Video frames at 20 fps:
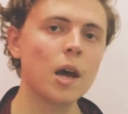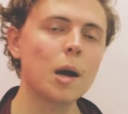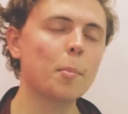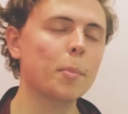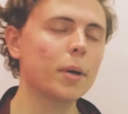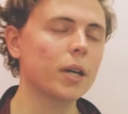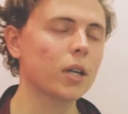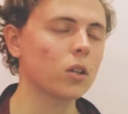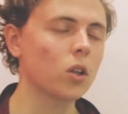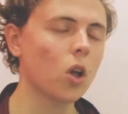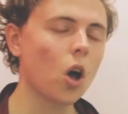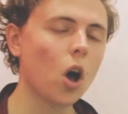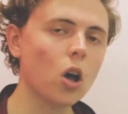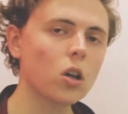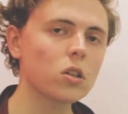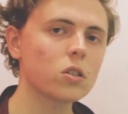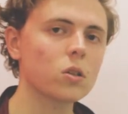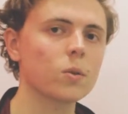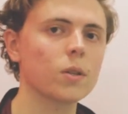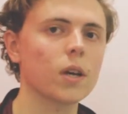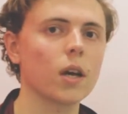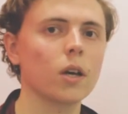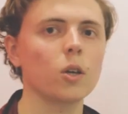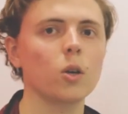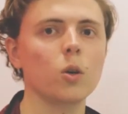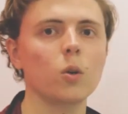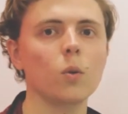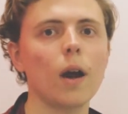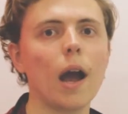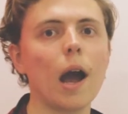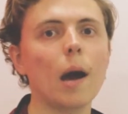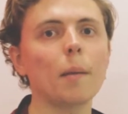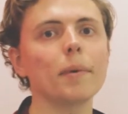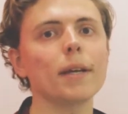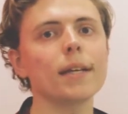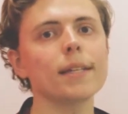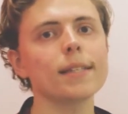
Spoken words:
but it'll also tell you how many